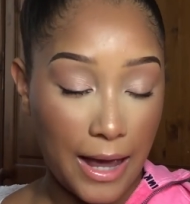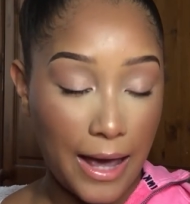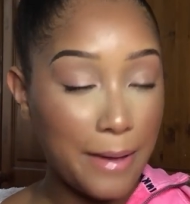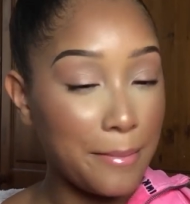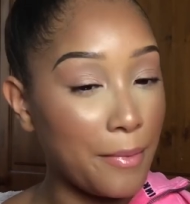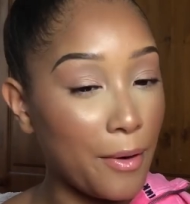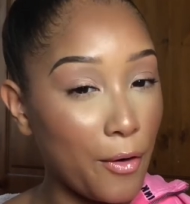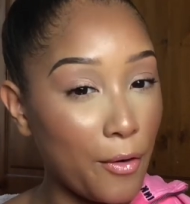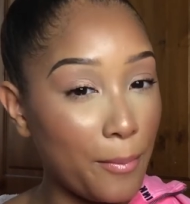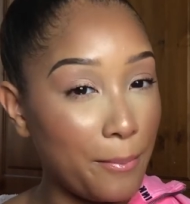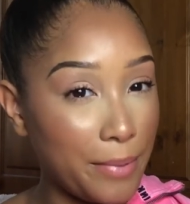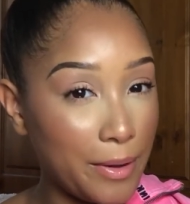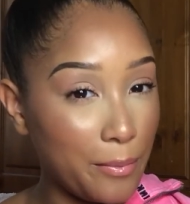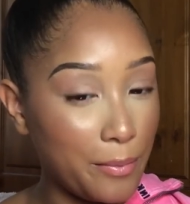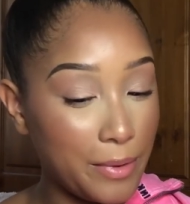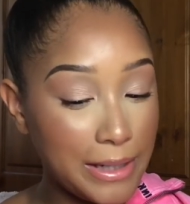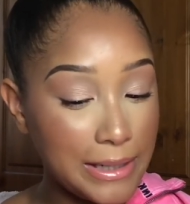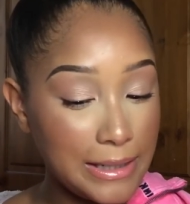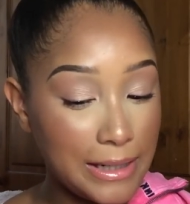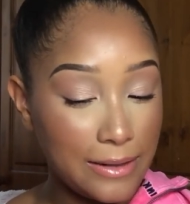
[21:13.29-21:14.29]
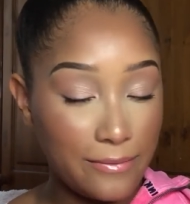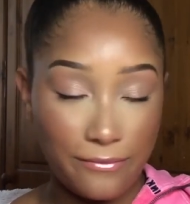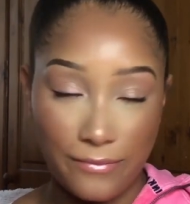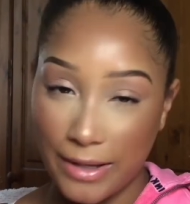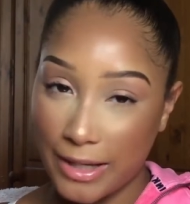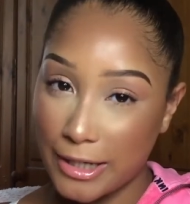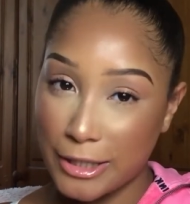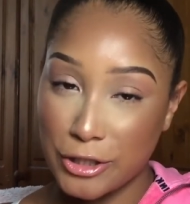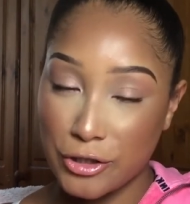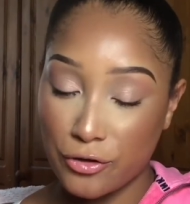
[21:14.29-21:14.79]
I'm hoping we did.
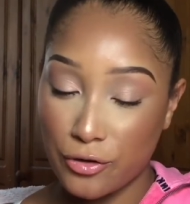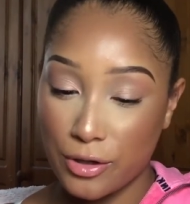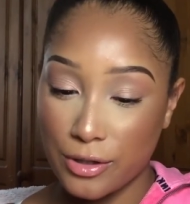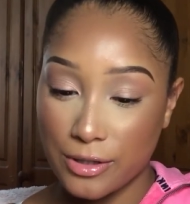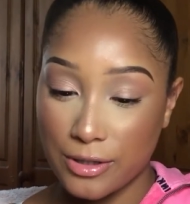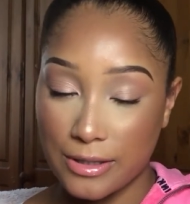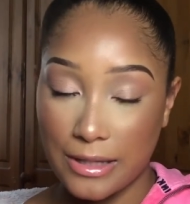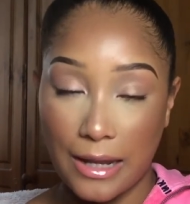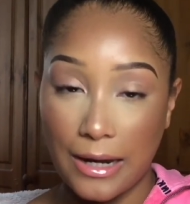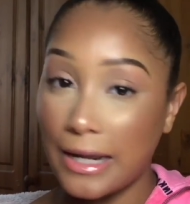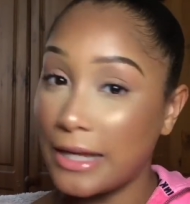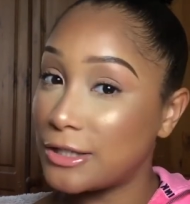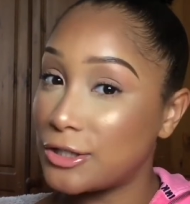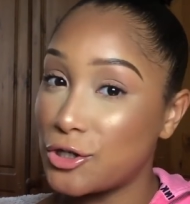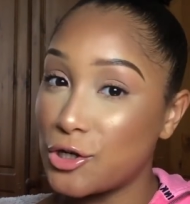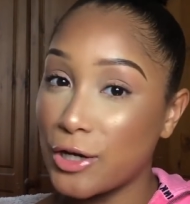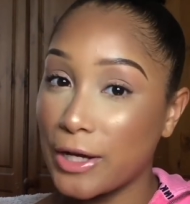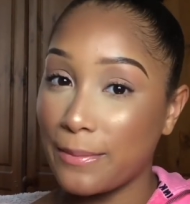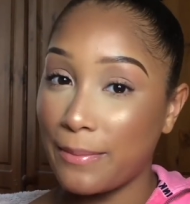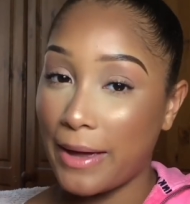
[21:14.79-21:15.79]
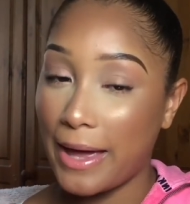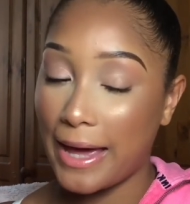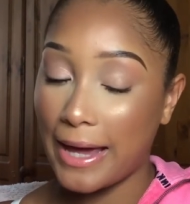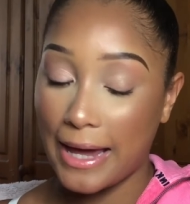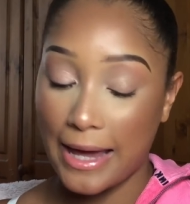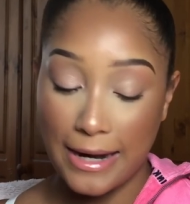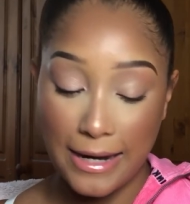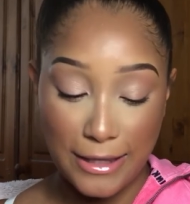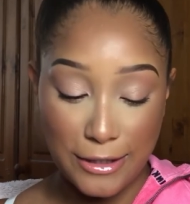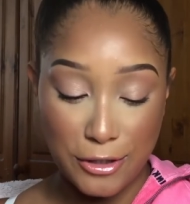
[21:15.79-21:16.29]
Fingers crossed, because I need to look it back.
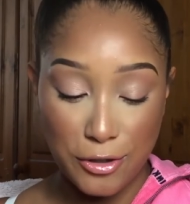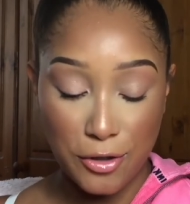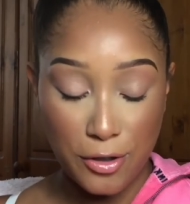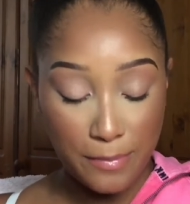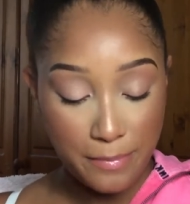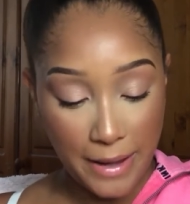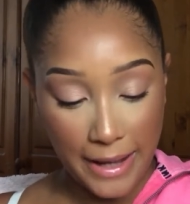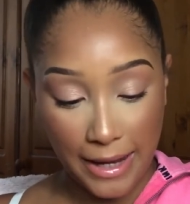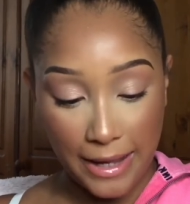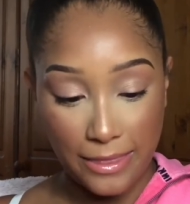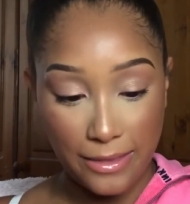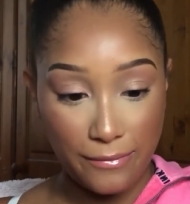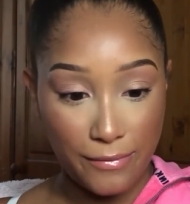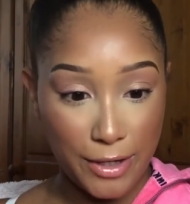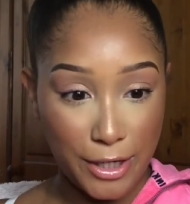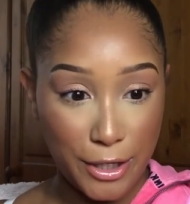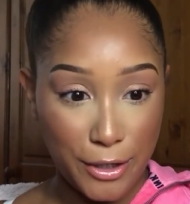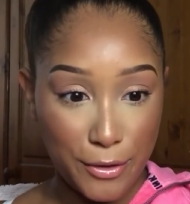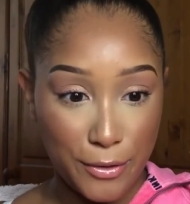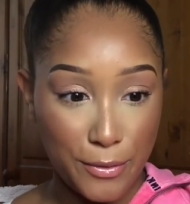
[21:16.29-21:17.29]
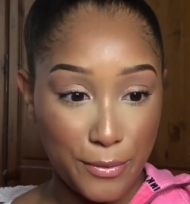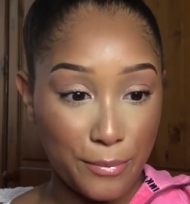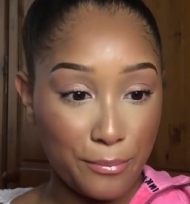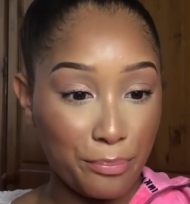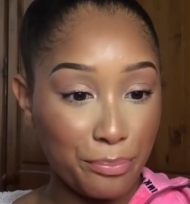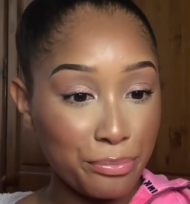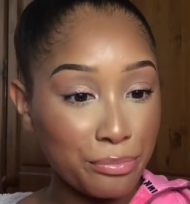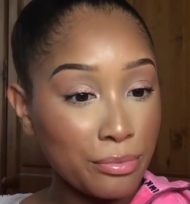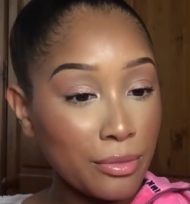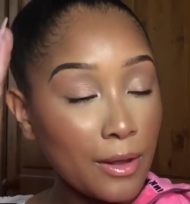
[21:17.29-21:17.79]
I need to look back at the video,
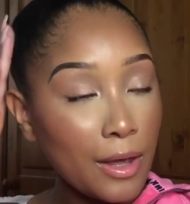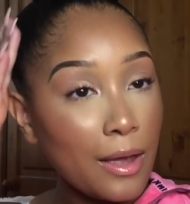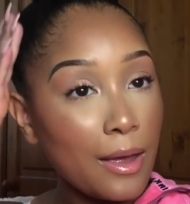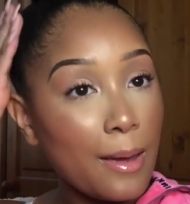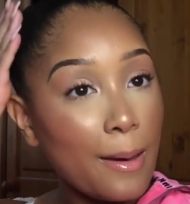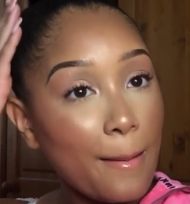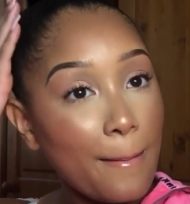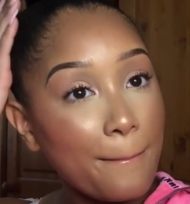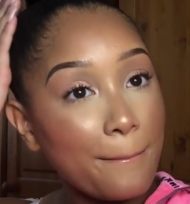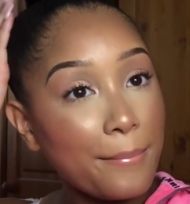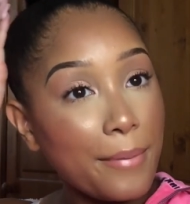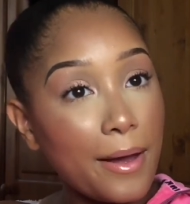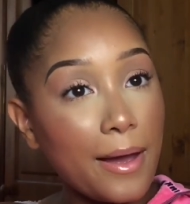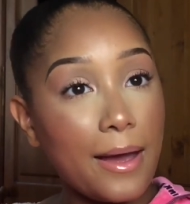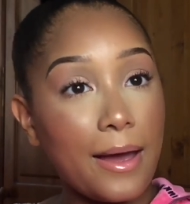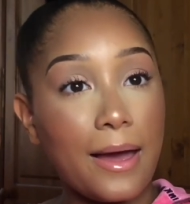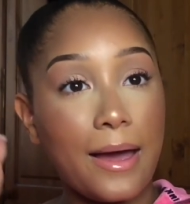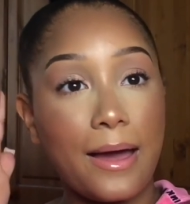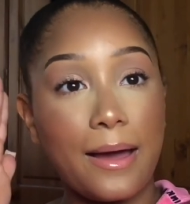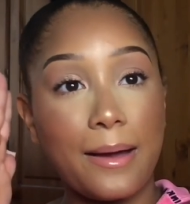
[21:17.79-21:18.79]
but